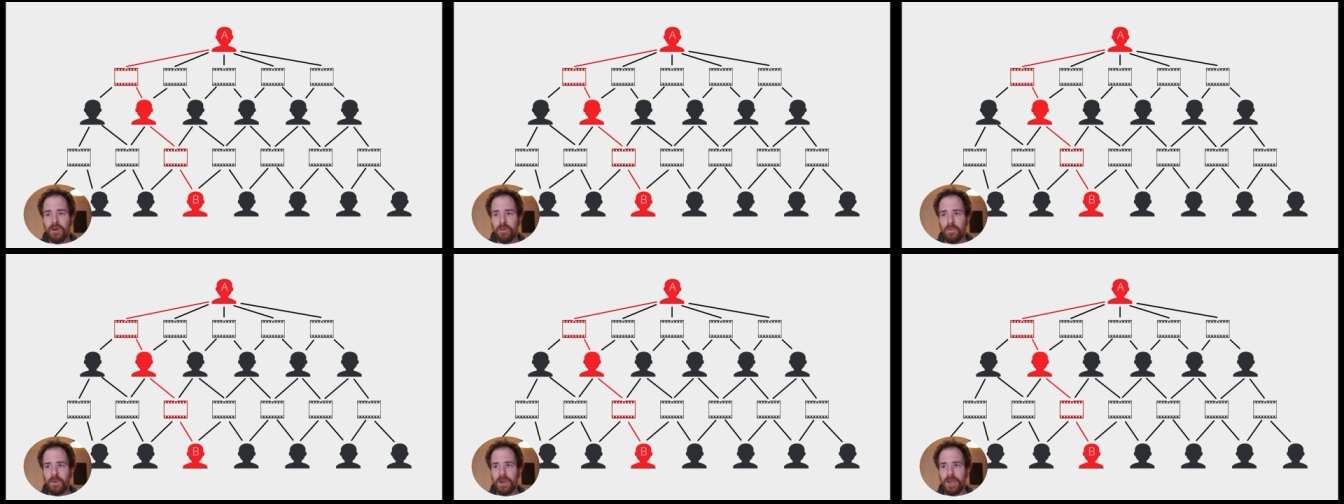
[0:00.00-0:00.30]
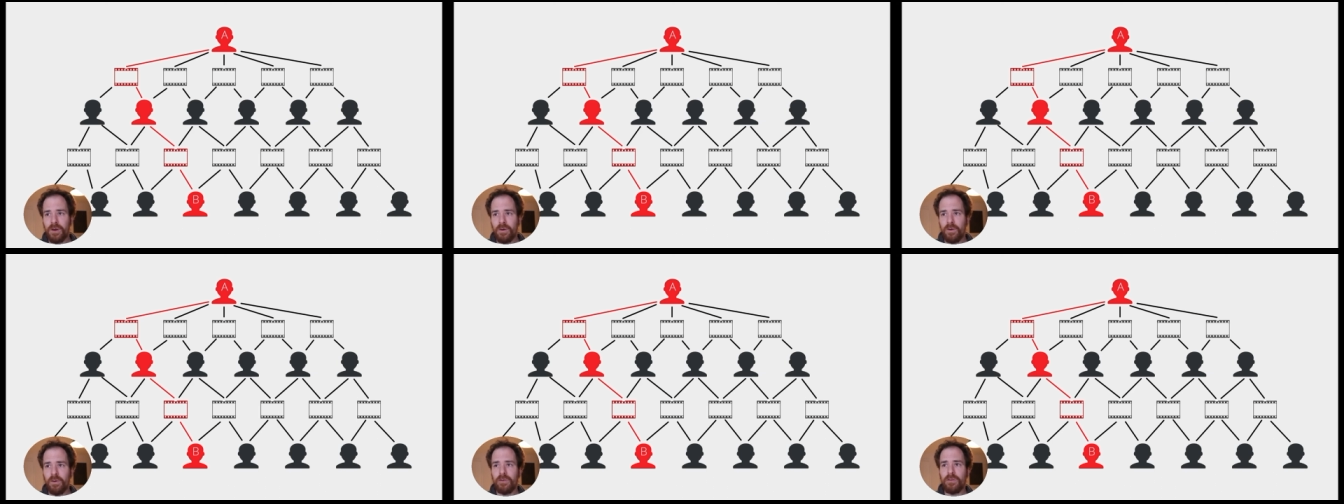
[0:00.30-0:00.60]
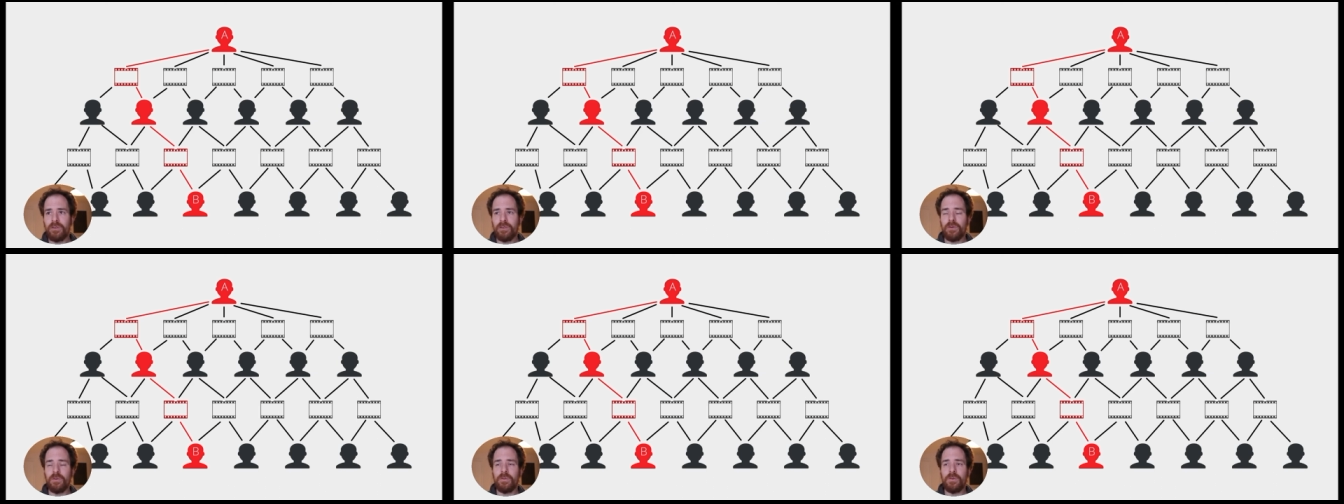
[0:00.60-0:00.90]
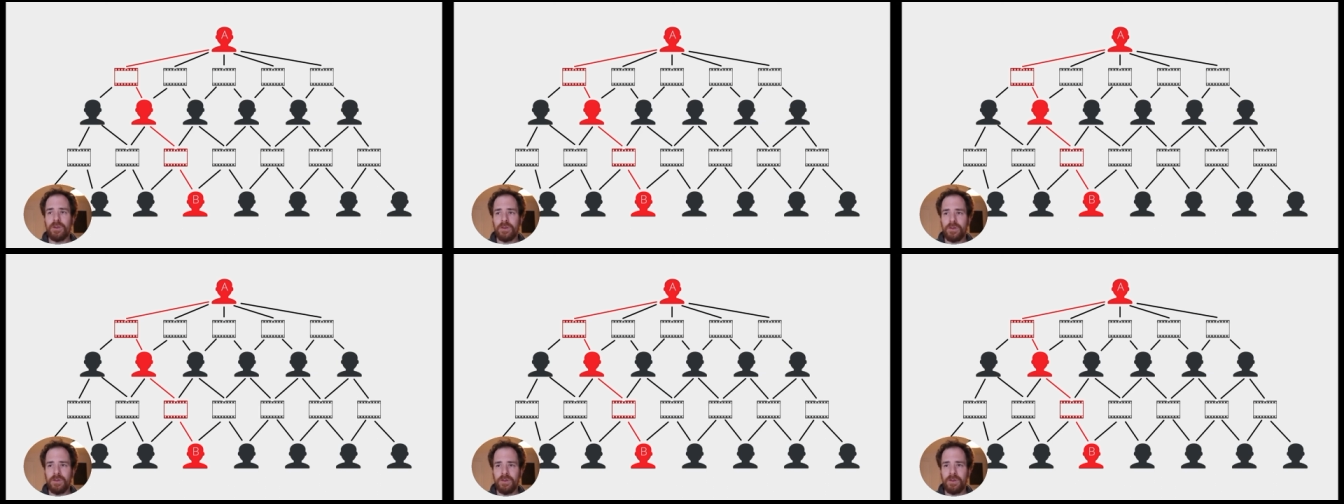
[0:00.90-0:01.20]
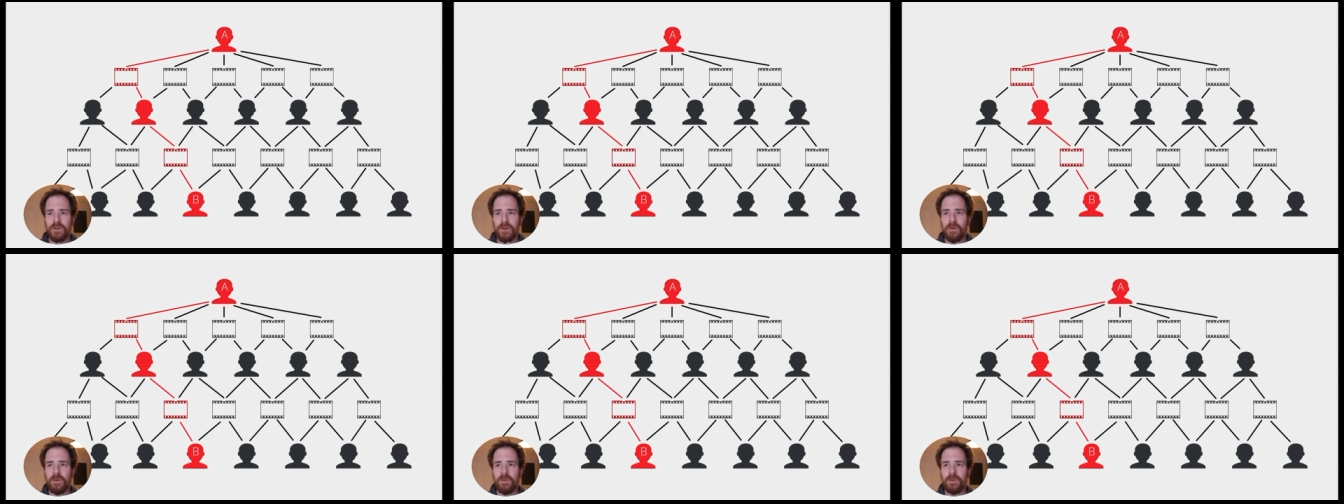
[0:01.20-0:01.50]
We also want to
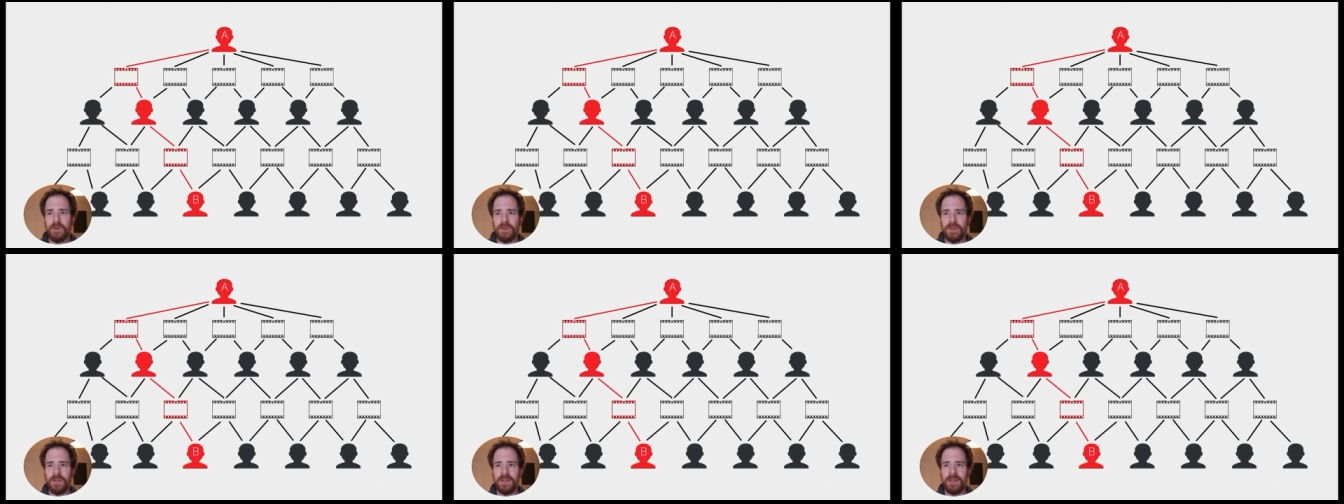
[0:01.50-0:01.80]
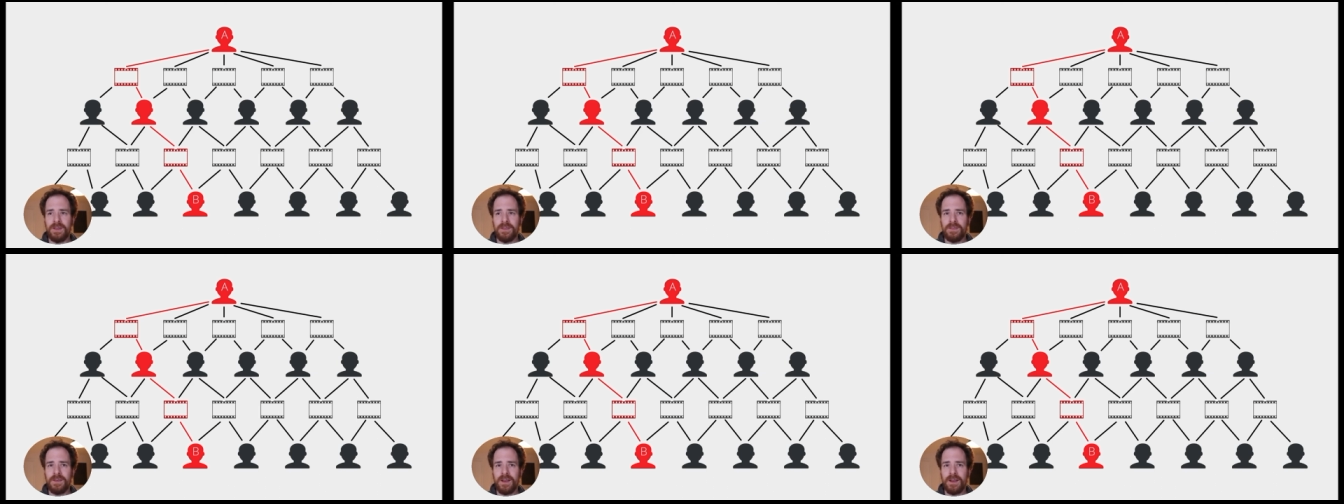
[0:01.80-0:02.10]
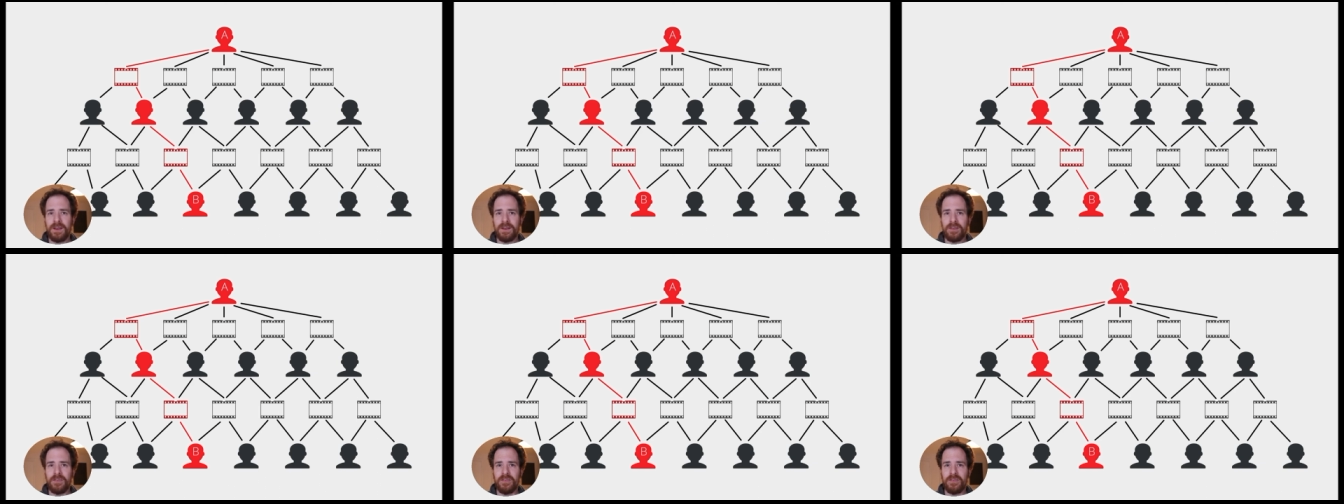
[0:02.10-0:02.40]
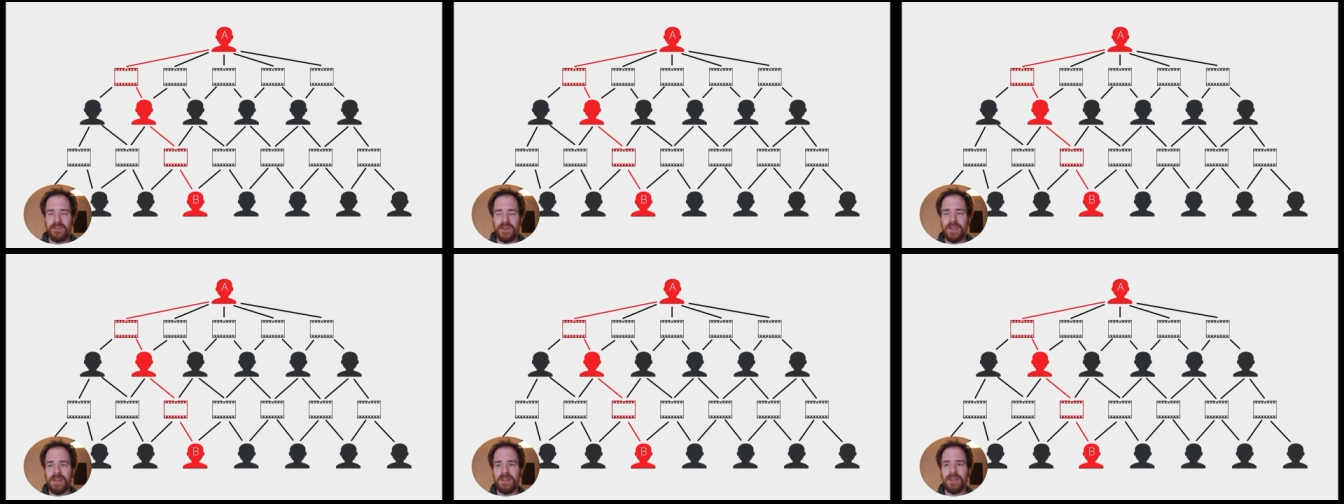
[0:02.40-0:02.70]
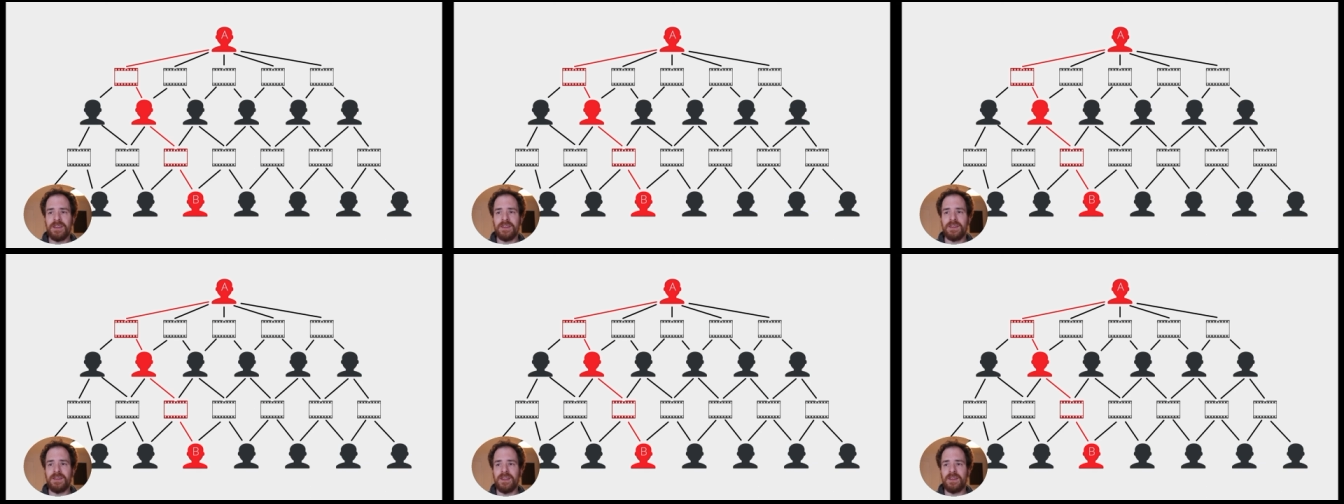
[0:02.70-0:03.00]
know the entire
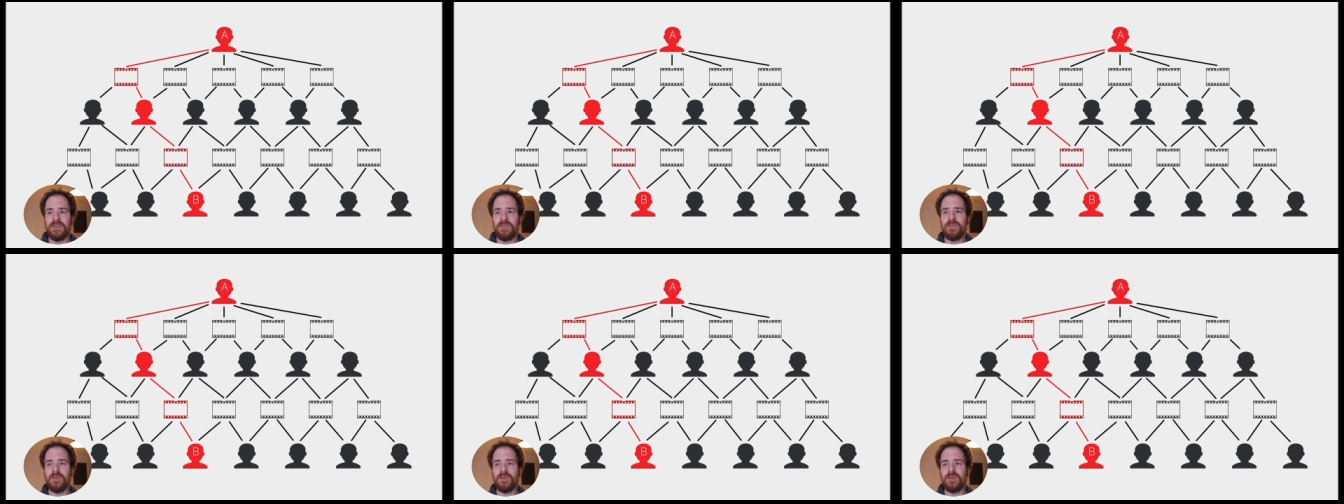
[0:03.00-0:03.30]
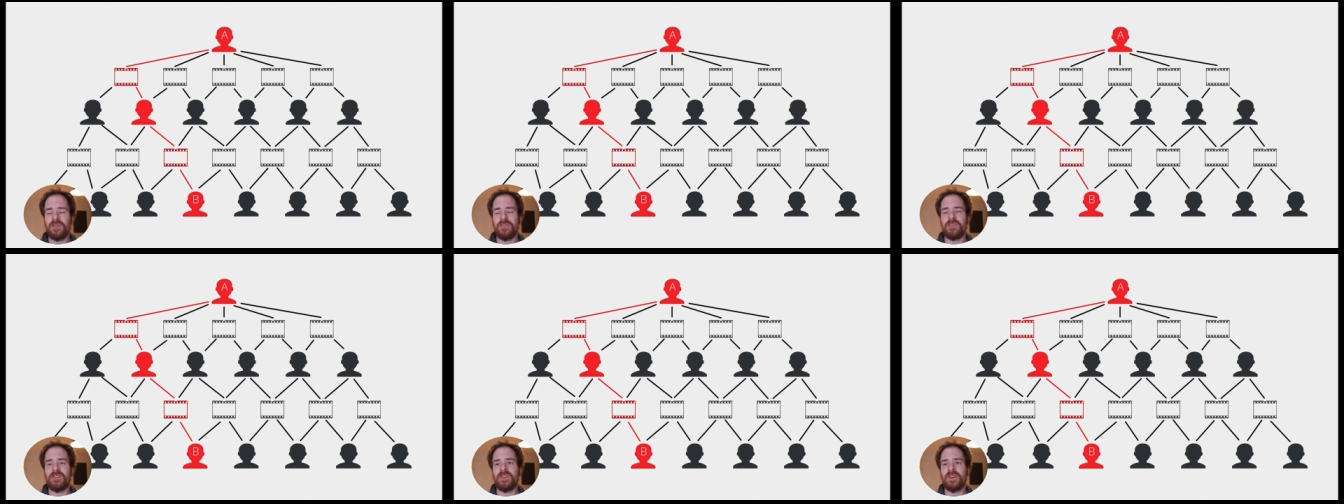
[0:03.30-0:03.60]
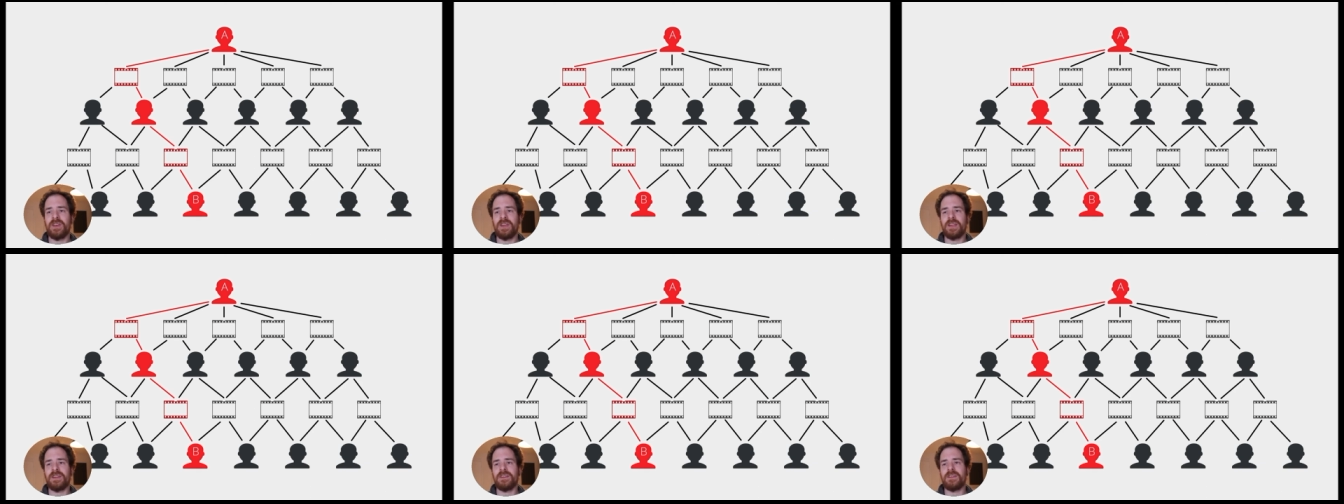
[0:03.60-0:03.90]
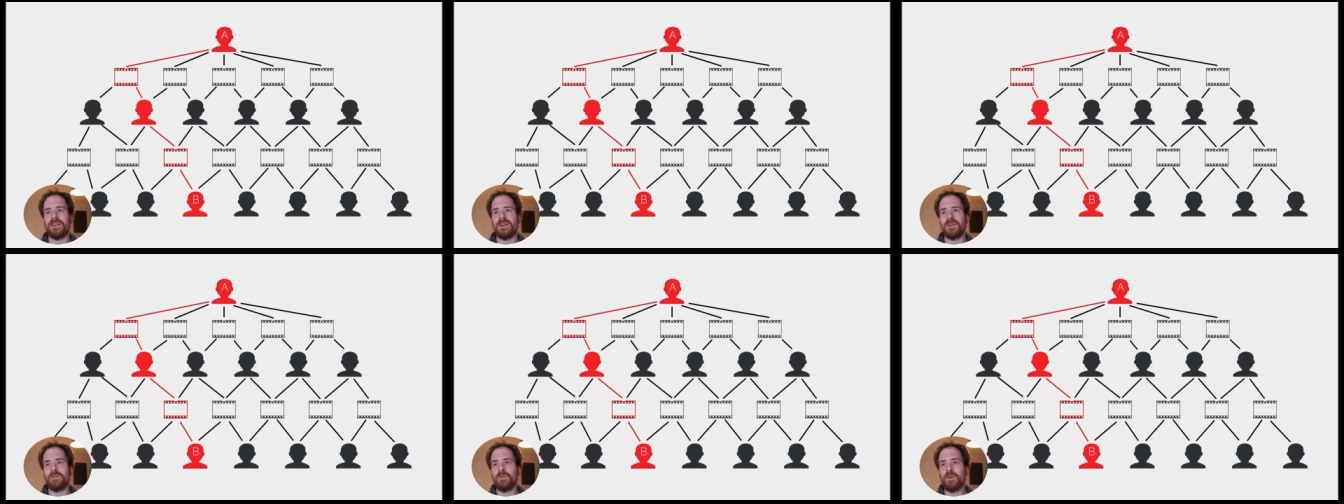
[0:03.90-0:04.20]
chain that took us to get there.